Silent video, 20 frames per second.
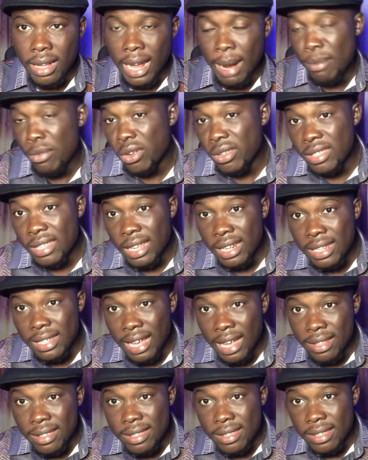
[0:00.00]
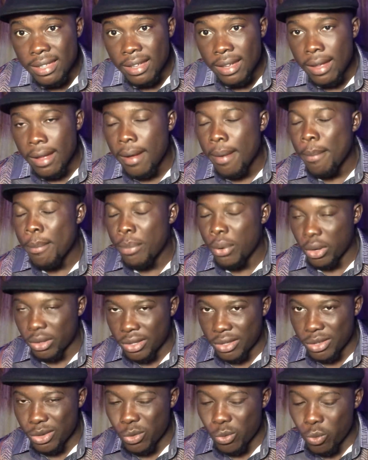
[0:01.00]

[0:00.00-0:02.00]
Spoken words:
I'm not saying that. But